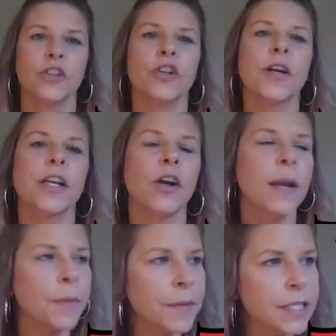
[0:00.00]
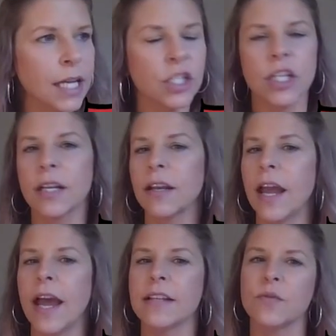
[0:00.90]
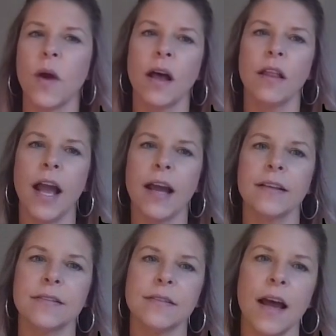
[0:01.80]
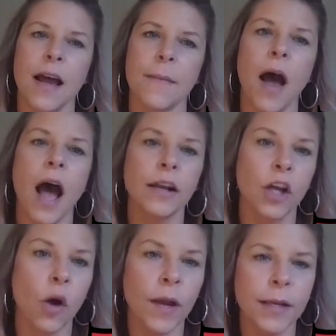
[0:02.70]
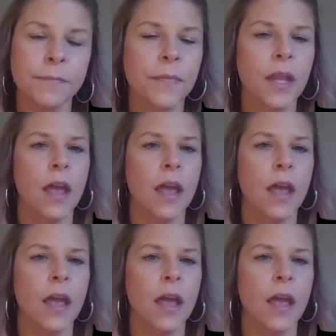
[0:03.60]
during your implementation as well as ongoing.